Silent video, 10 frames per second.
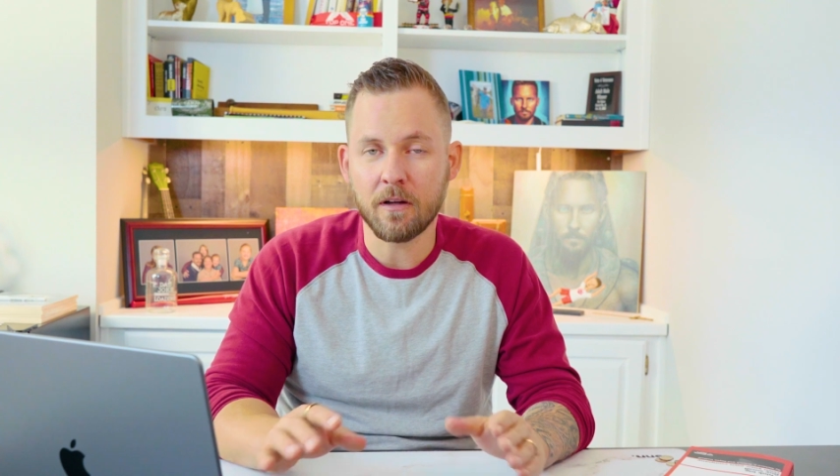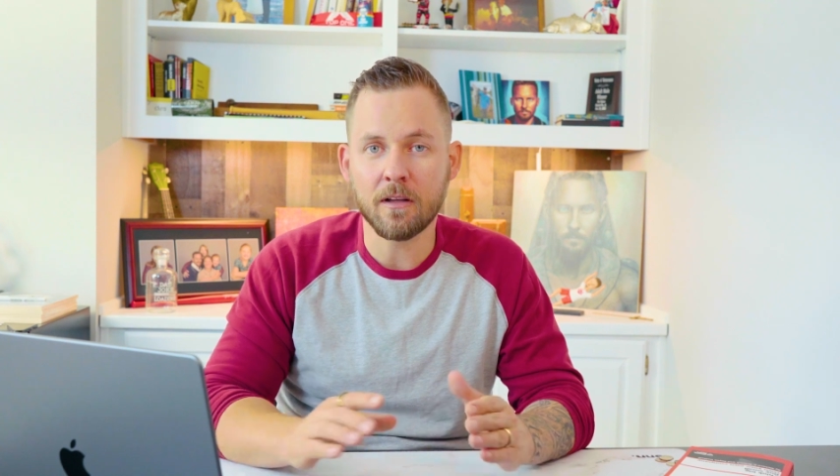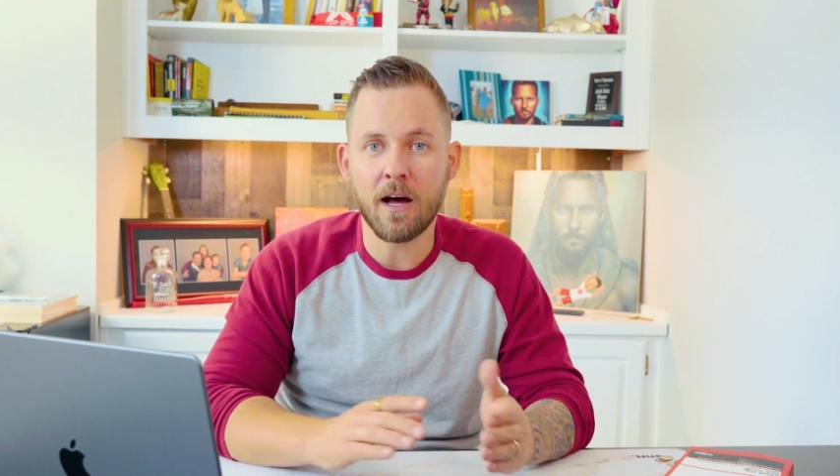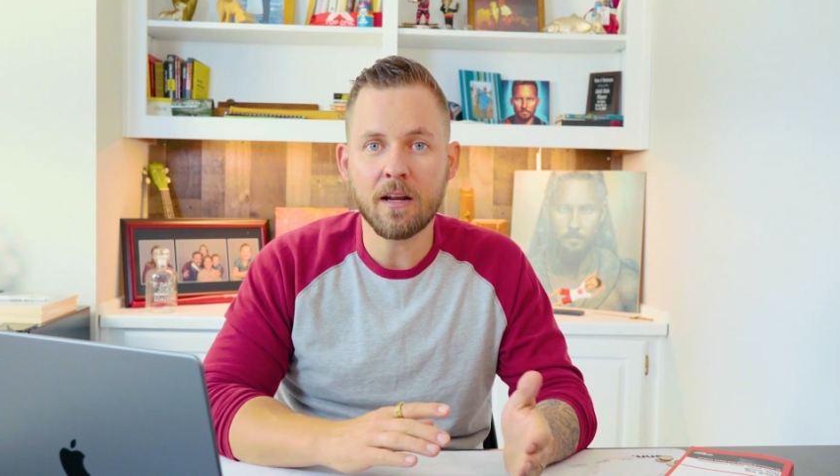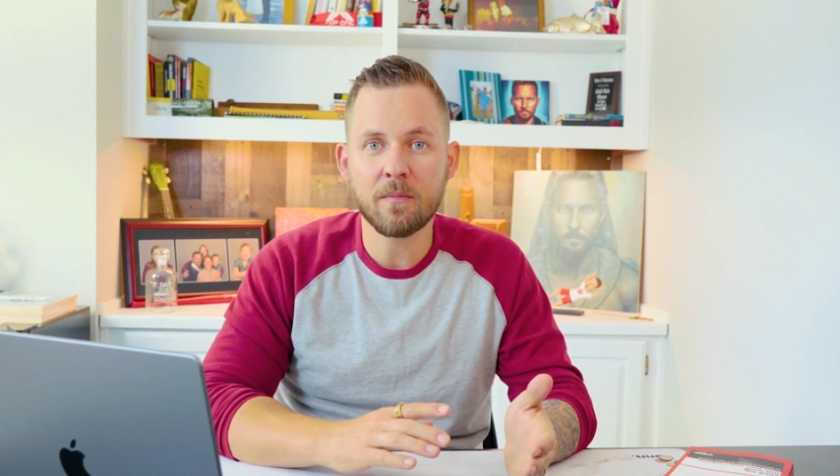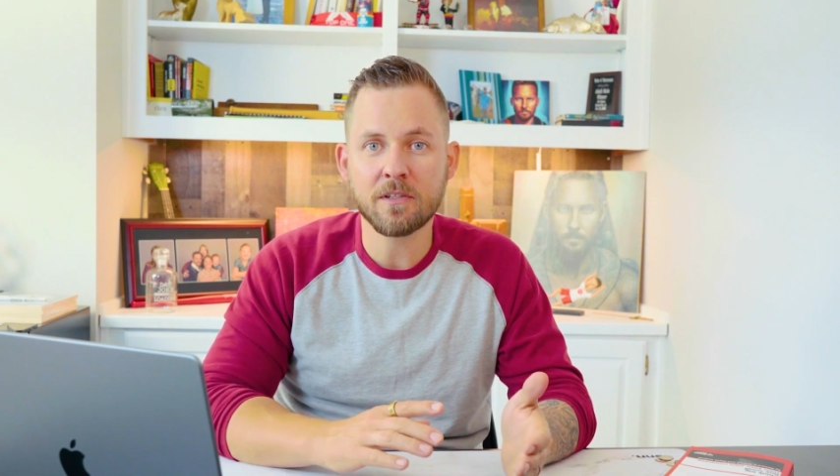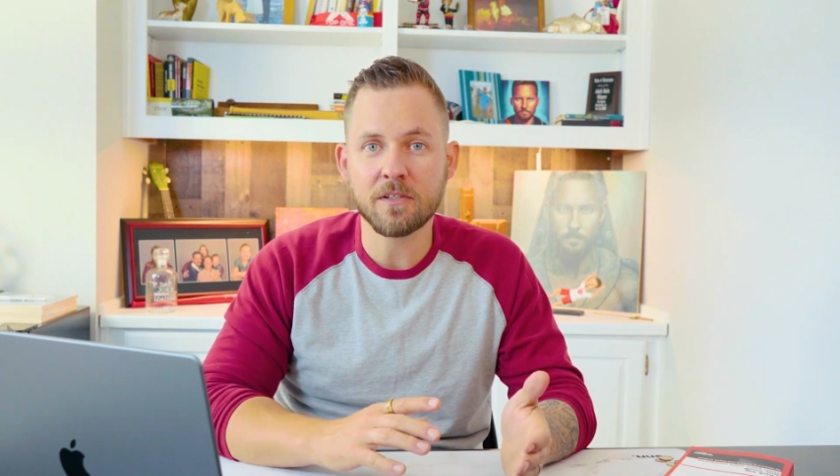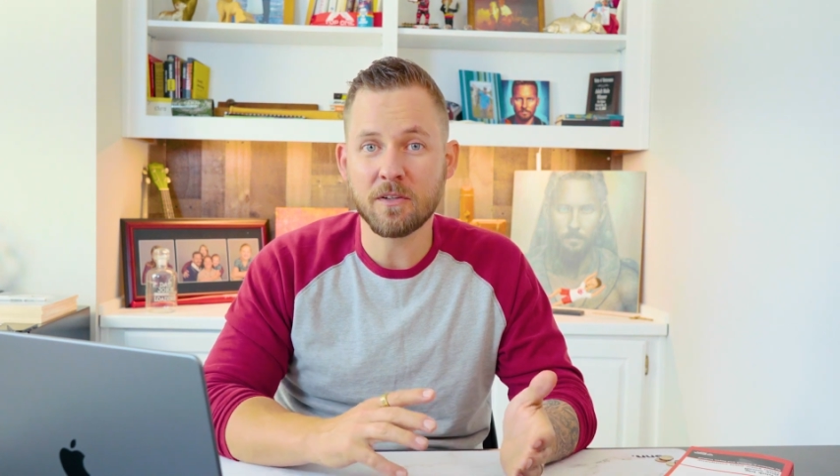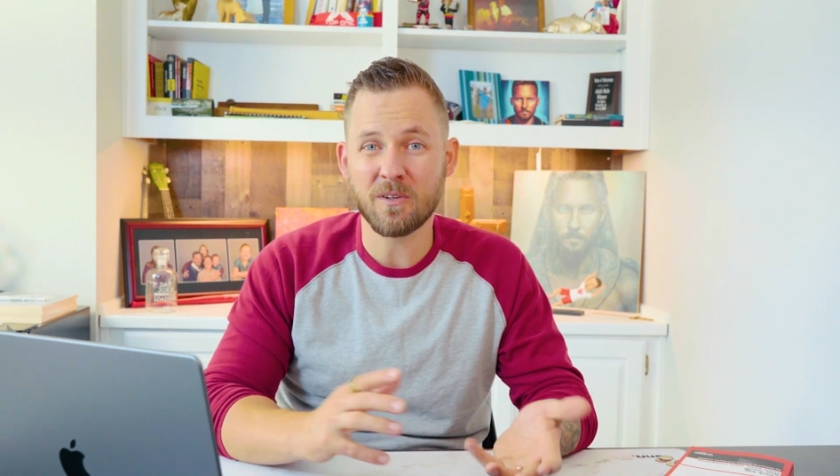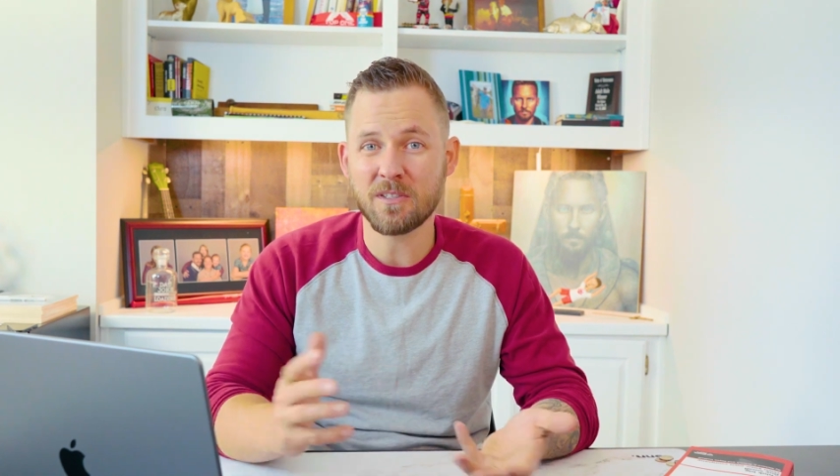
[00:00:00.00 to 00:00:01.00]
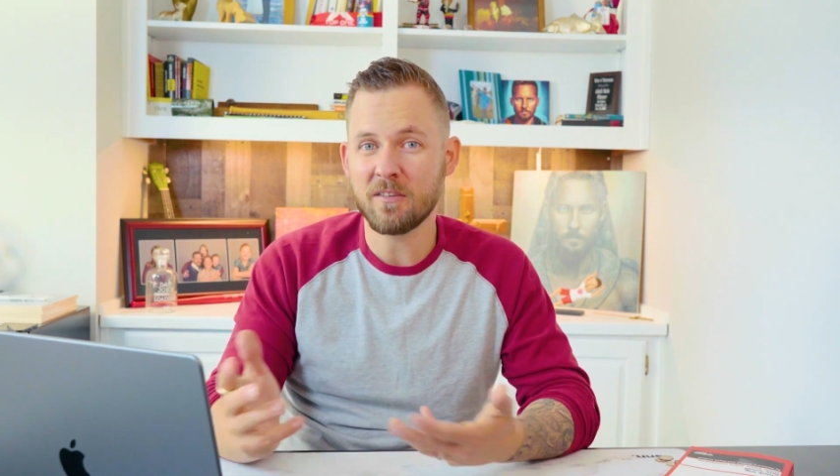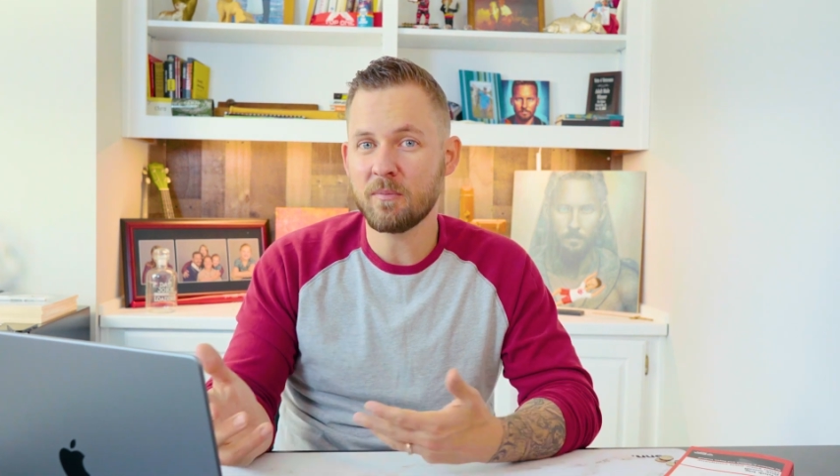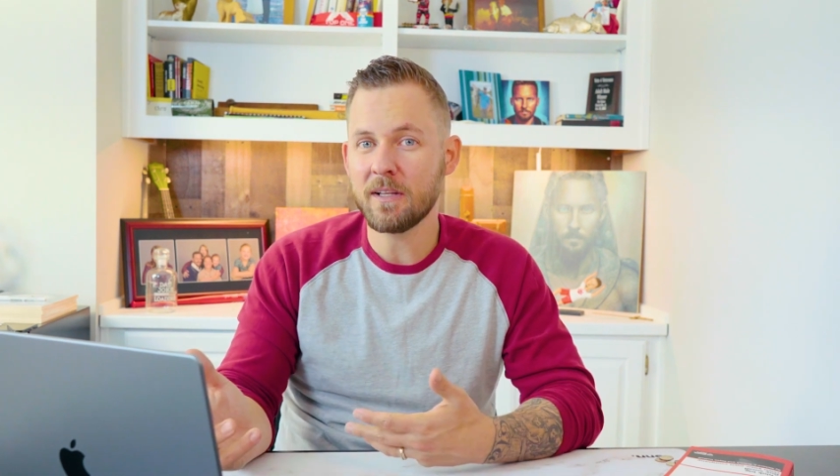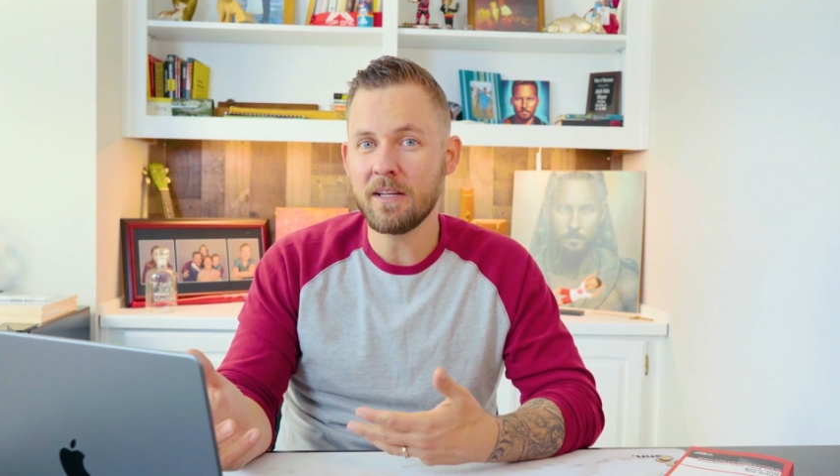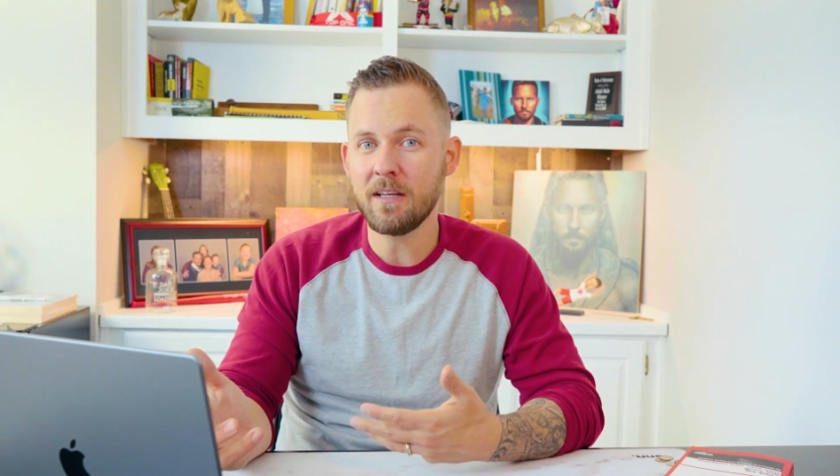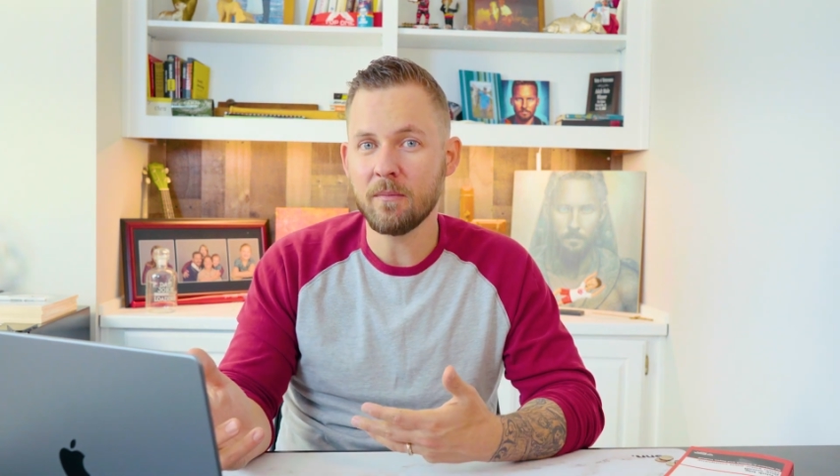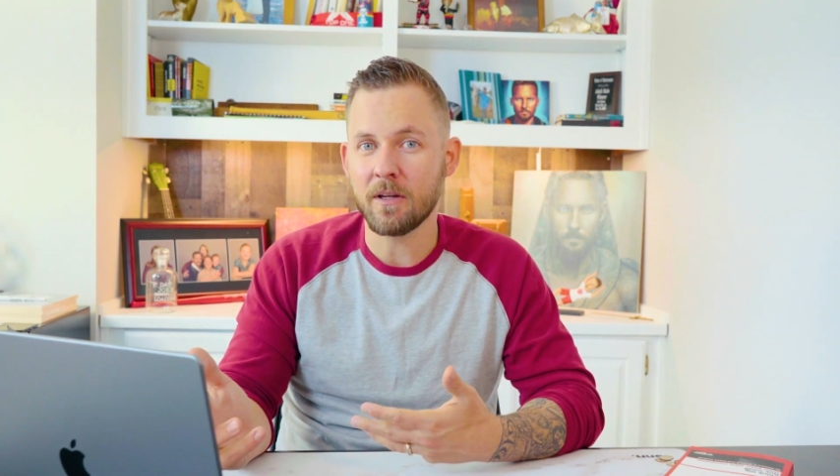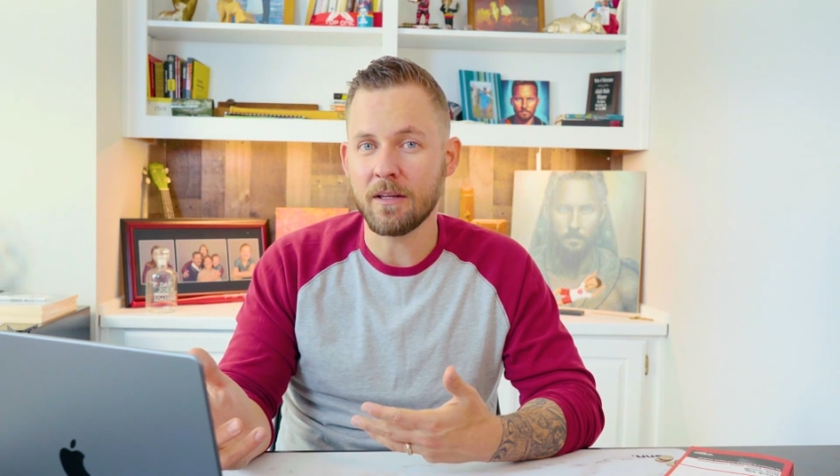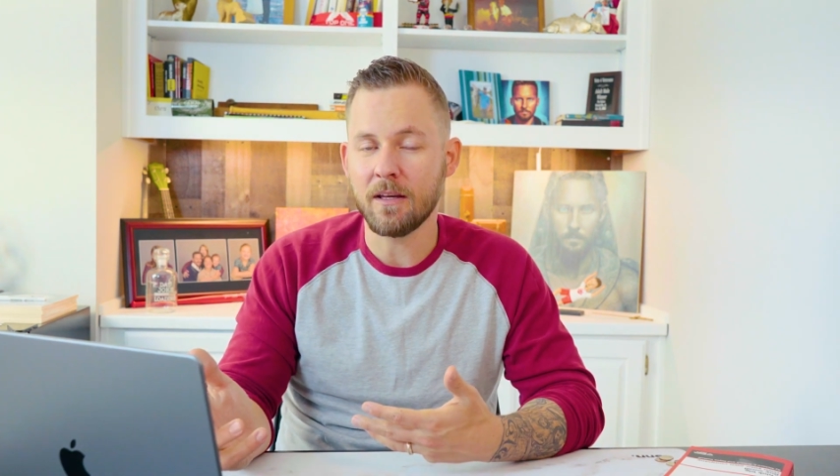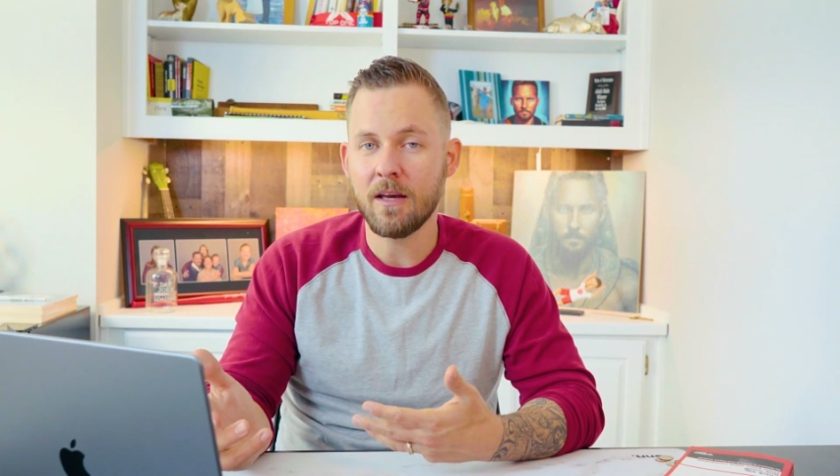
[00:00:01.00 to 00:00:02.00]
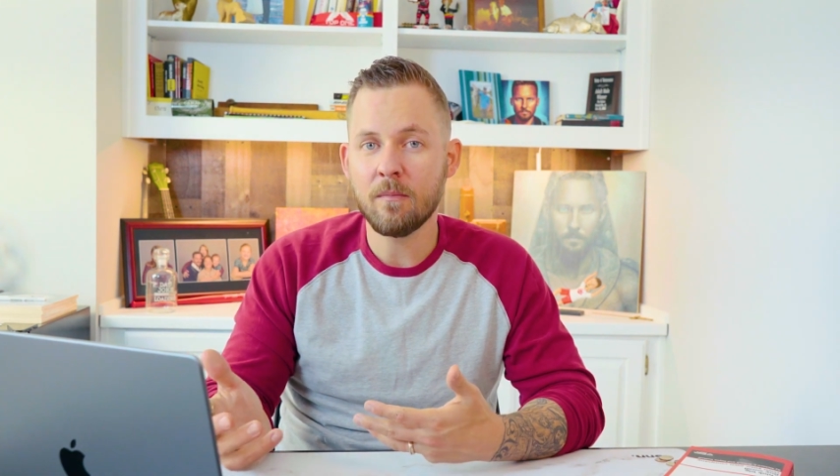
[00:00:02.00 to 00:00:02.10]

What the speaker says: A lot of business owners have plenty of money,